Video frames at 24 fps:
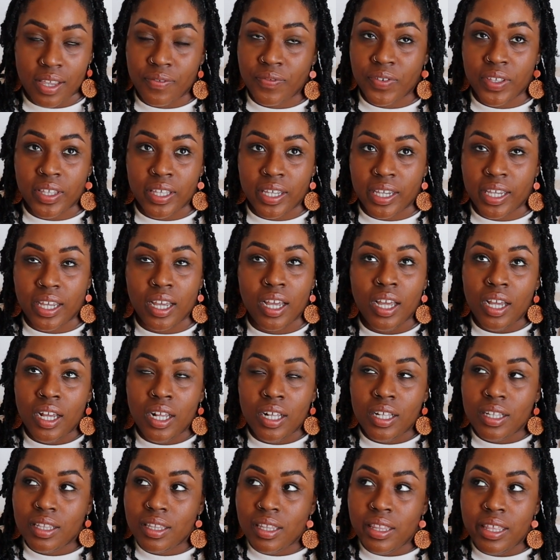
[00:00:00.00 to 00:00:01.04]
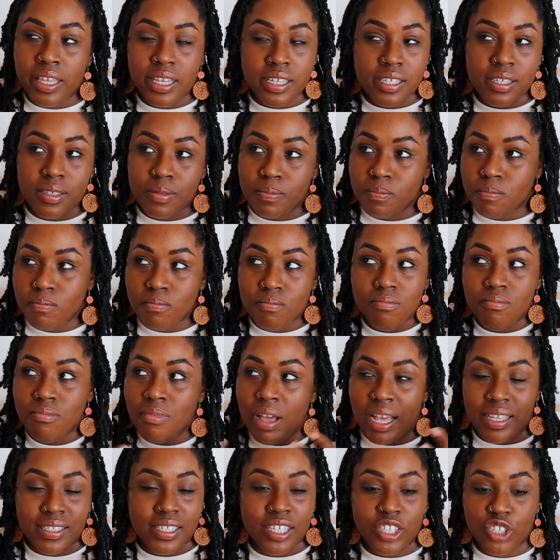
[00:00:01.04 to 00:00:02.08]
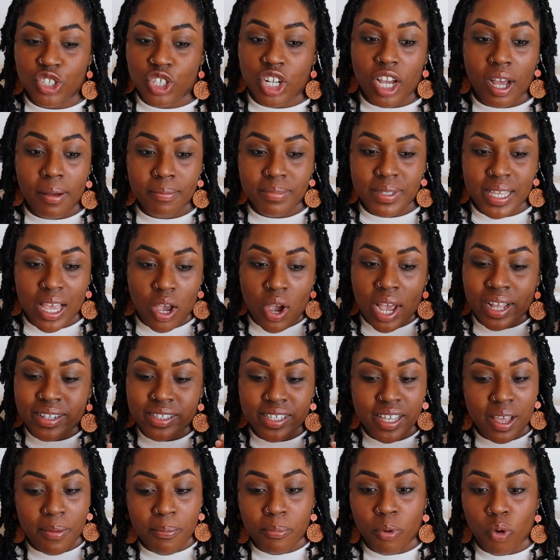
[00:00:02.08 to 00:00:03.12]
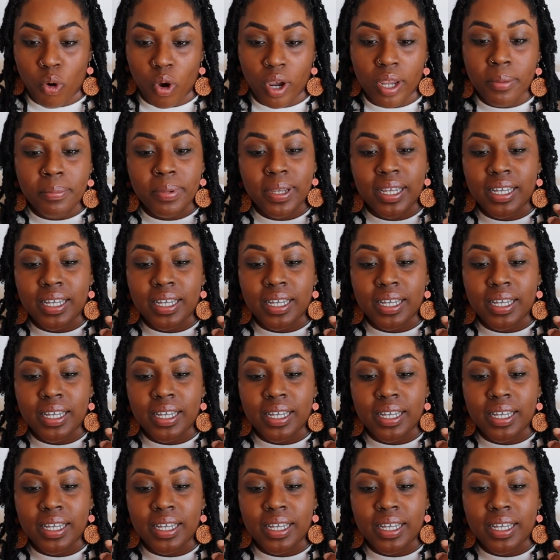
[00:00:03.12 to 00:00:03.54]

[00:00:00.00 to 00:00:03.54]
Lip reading: I feel like this message comes out at some point,